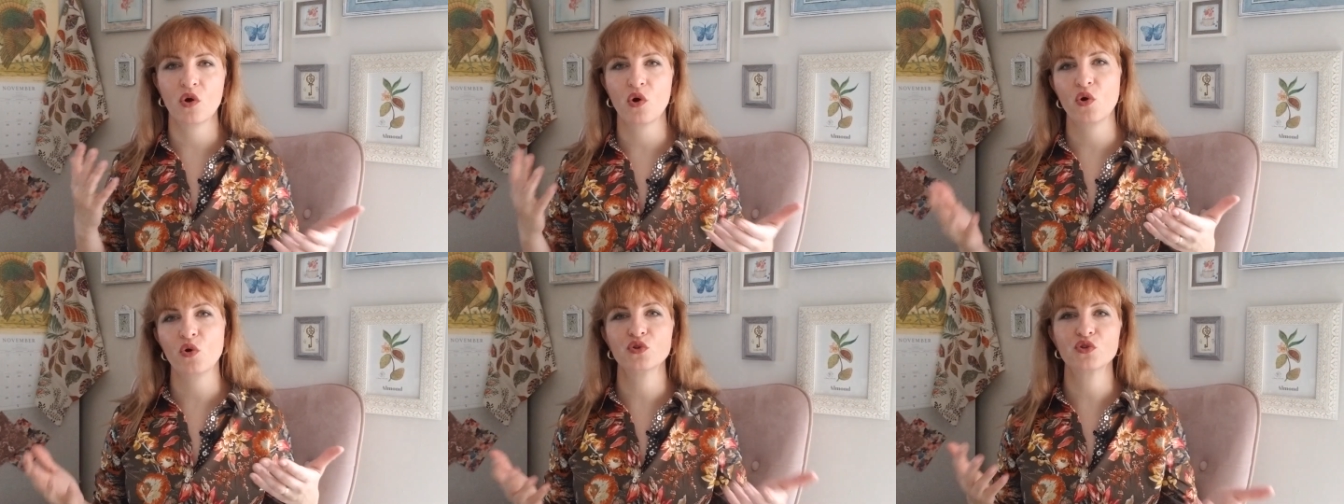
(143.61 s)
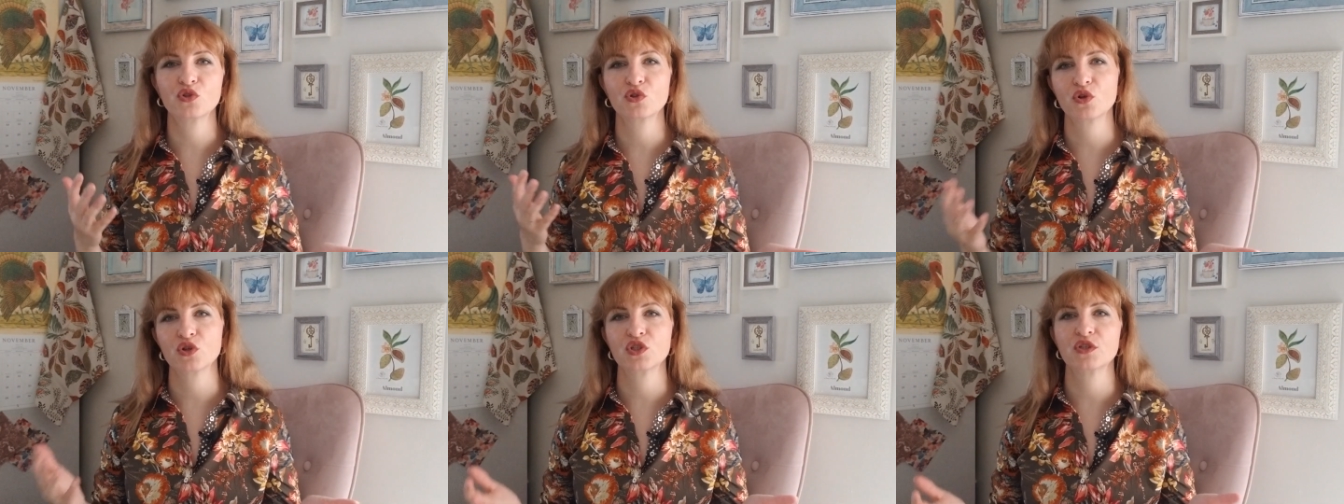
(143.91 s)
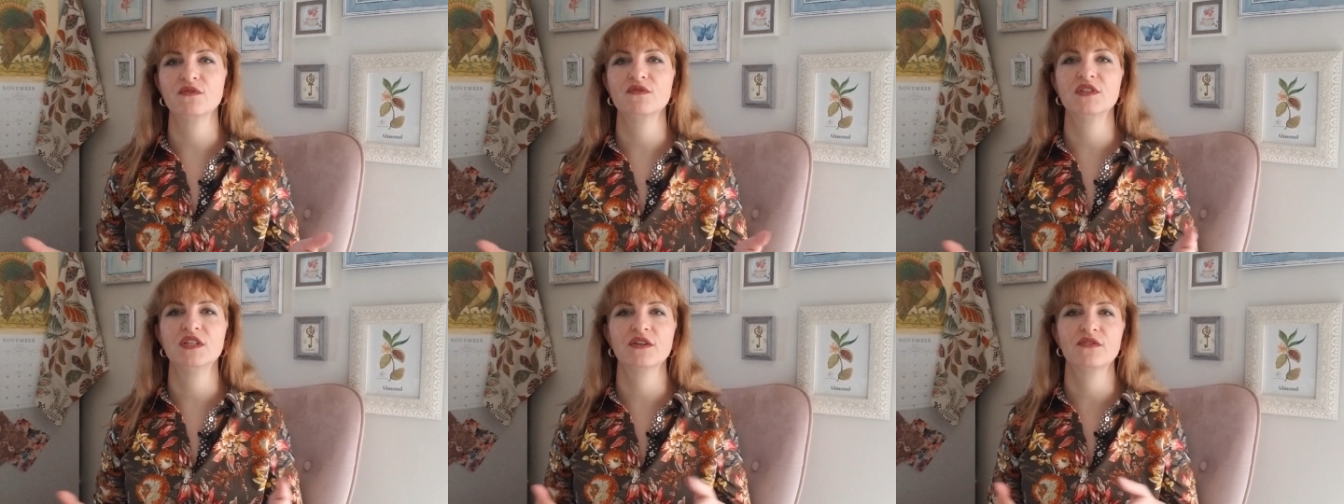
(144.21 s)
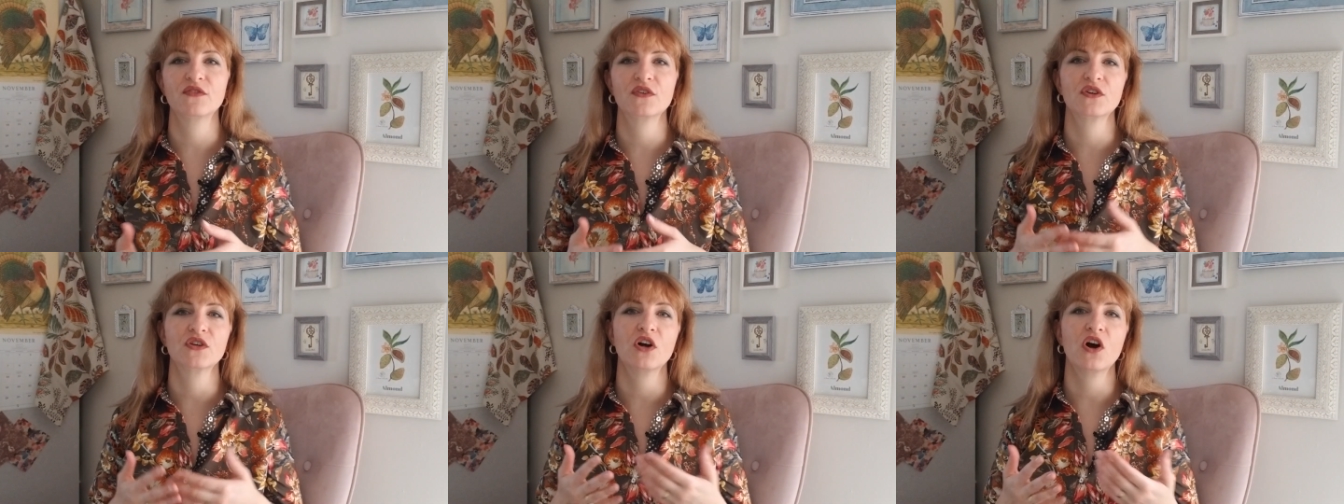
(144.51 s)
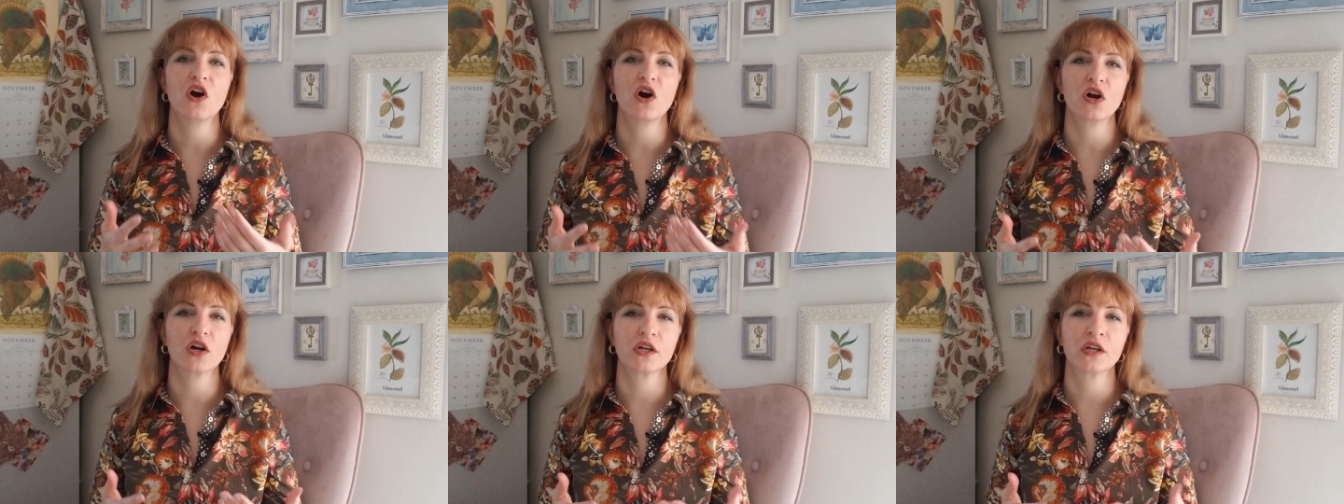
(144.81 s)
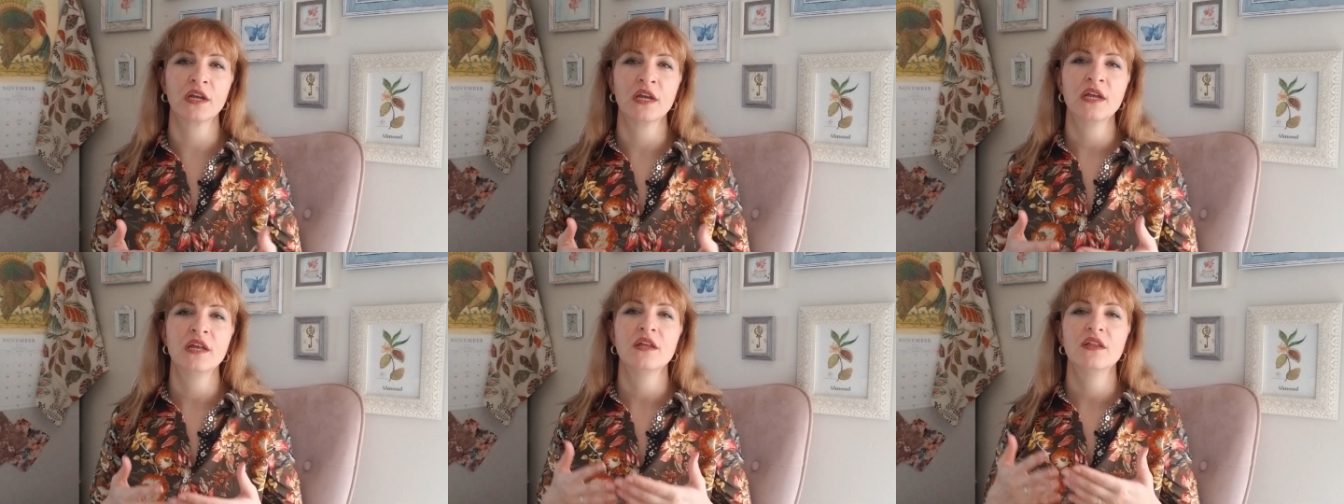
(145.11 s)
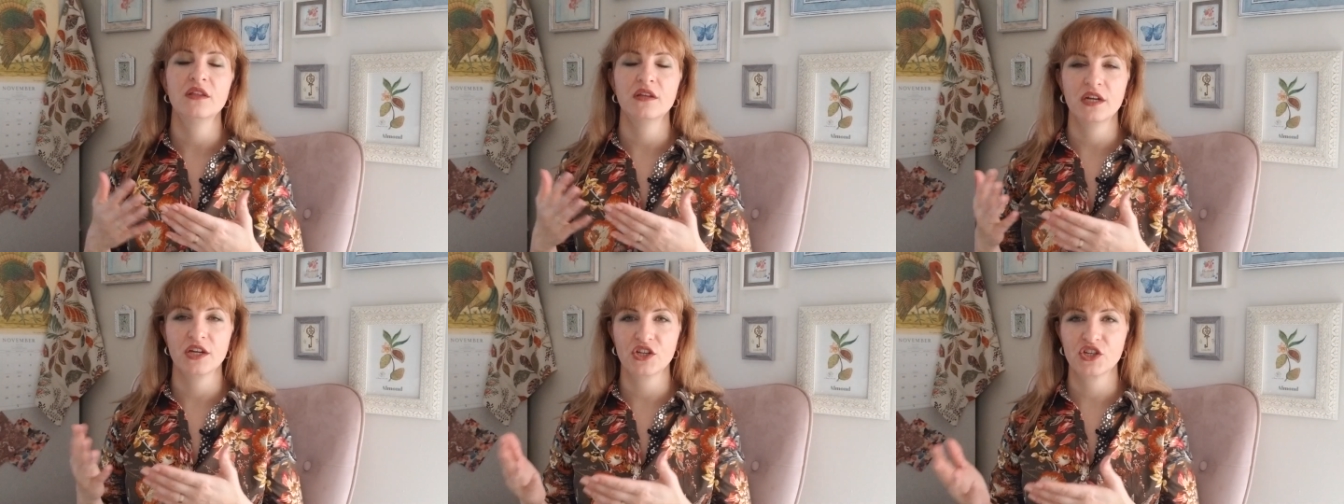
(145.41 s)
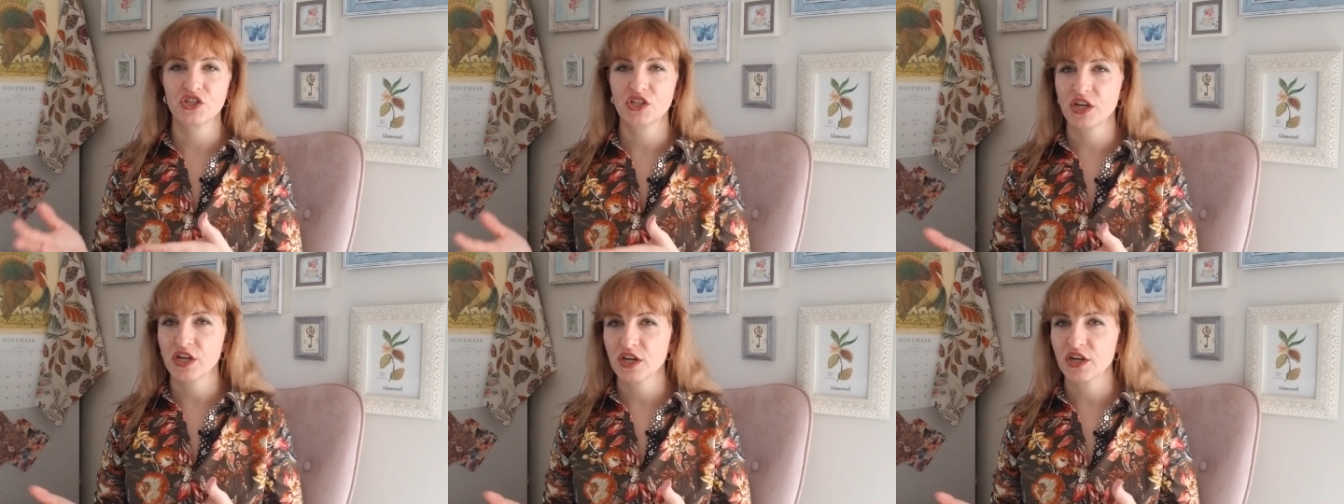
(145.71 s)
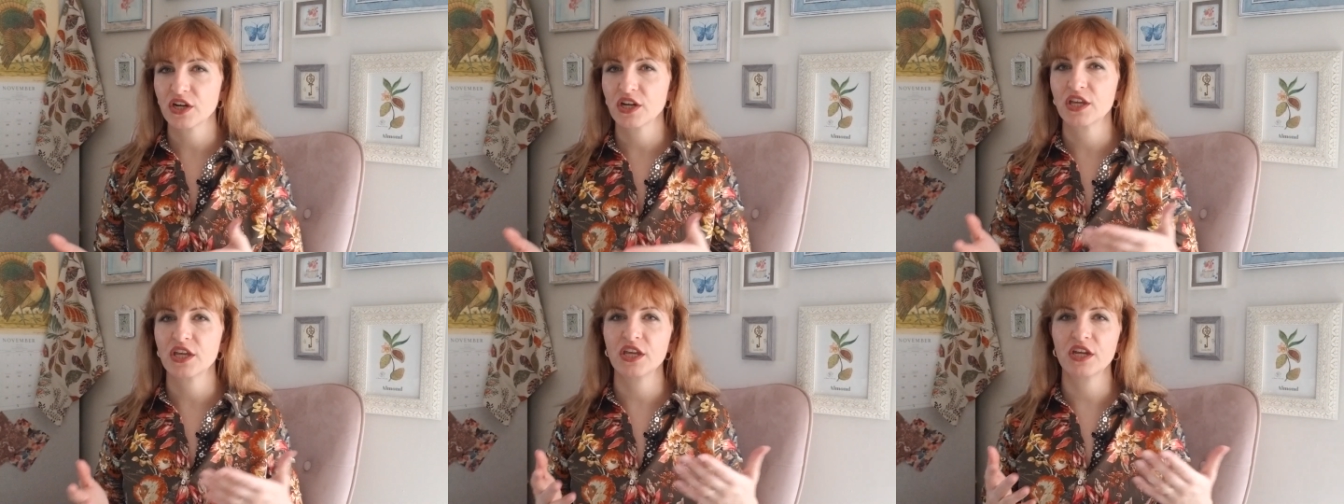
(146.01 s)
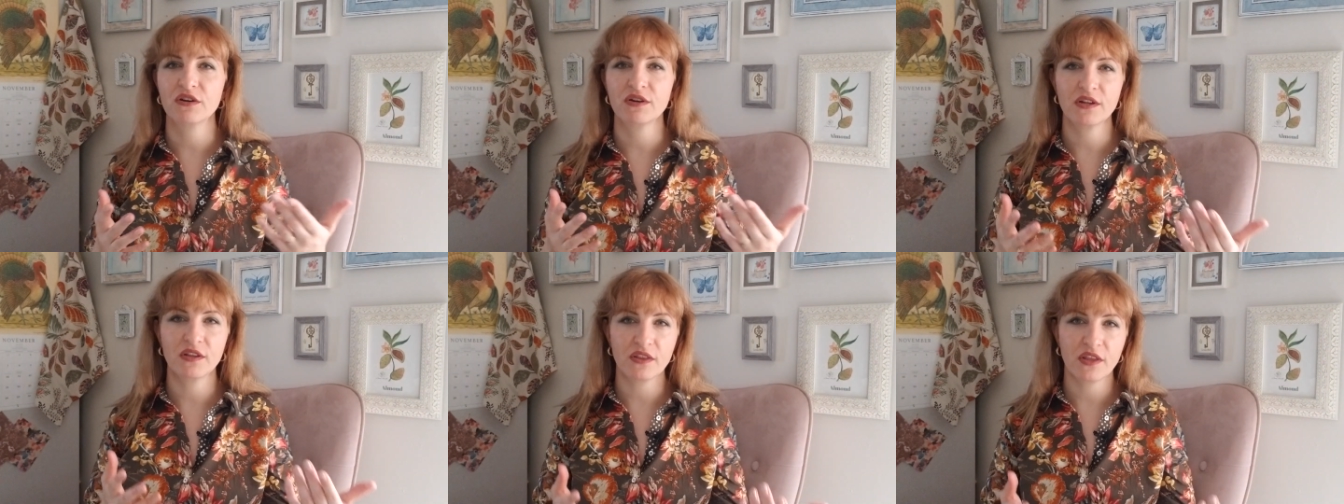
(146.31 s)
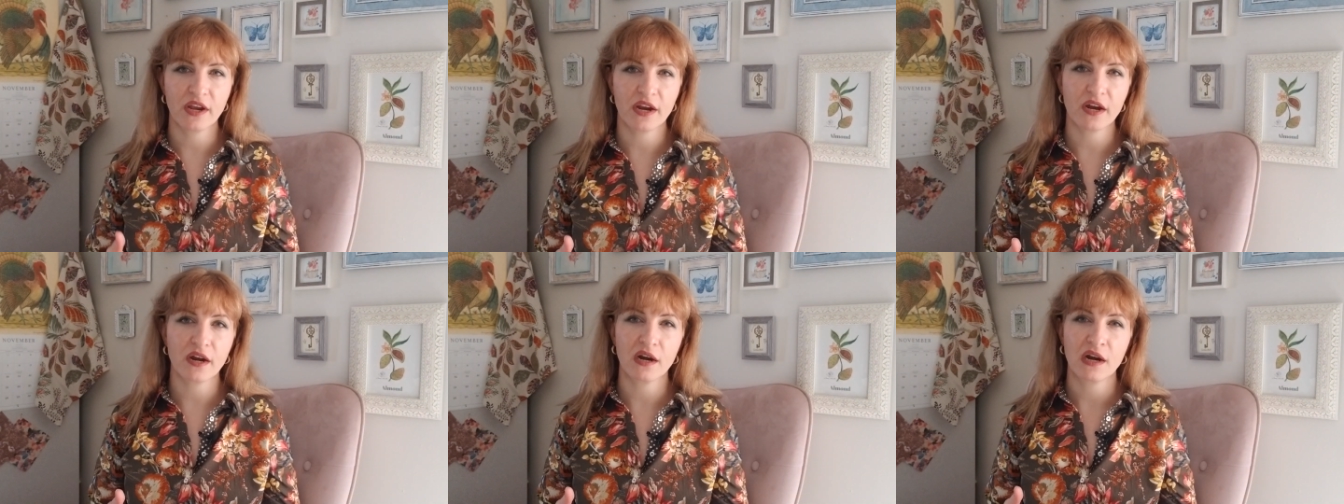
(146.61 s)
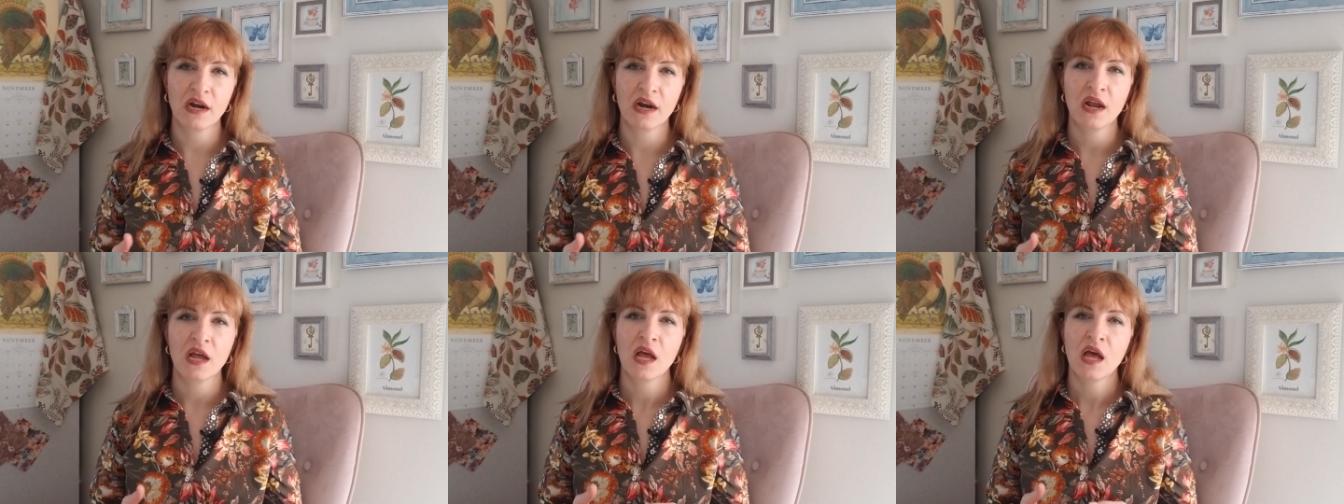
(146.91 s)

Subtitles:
all sorts of different art that I share here and there,